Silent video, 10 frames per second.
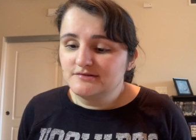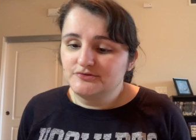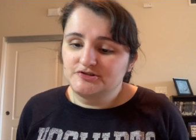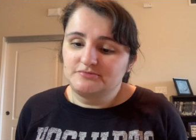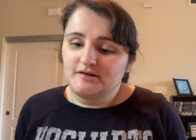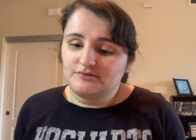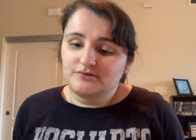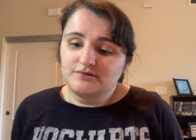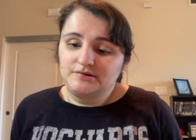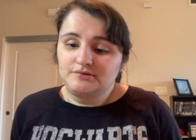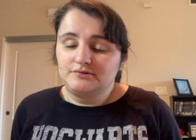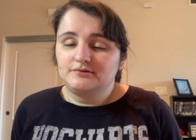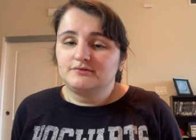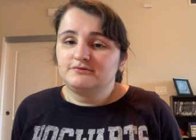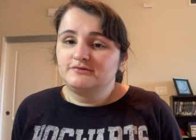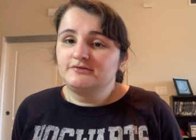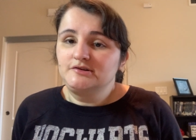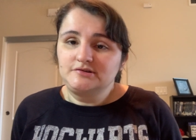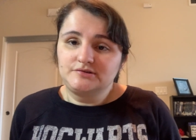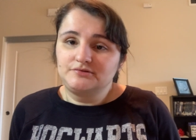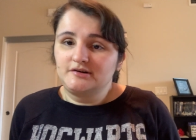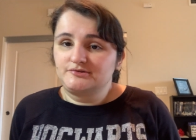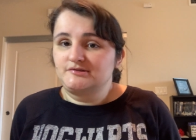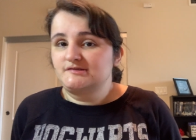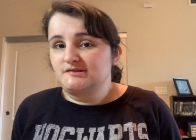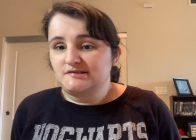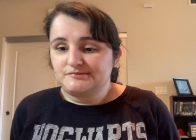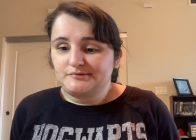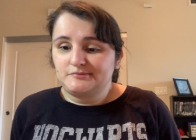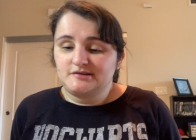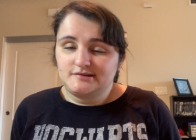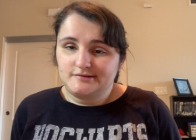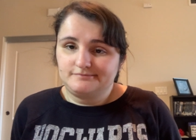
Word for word: which amounts to 5,200 stitches per month.